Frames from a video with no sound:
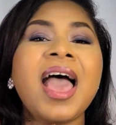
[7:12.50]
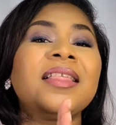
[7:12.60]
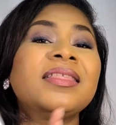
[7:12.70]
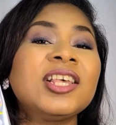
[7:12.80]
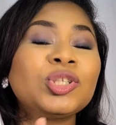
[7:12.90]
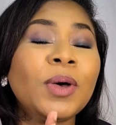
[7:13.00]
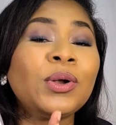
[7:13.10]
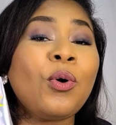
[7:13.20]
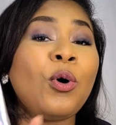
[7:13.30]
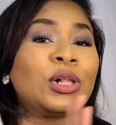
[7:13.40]
This one
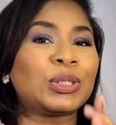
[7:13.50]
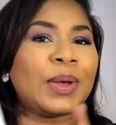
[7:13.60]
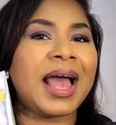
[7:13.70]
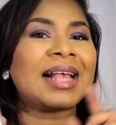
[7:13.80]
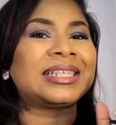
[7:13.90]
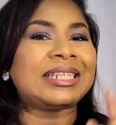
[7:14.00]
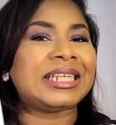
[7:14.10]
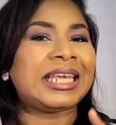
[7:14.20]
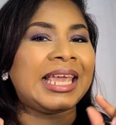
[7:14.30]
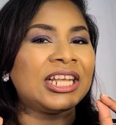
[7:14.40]
also has
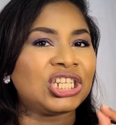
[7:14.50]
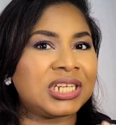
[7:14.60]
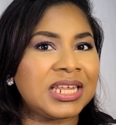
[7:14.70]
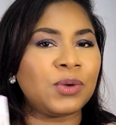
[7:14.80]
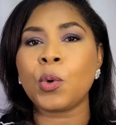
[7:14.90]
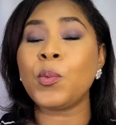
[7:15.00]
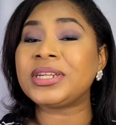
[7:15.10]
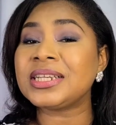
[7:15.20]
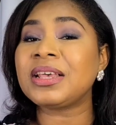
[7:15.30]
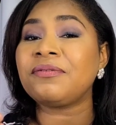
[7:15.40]
THD, which
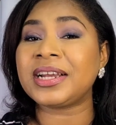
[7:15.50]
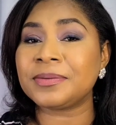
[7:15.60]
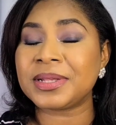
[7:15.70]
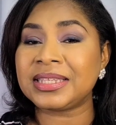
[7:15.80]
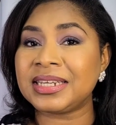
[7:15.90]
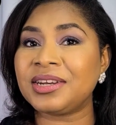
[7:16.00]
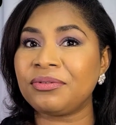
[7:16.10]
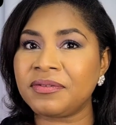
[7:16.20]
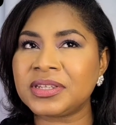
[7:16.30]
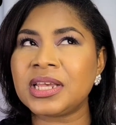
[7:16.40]
is a vitamin C
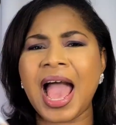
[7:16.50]
derivative.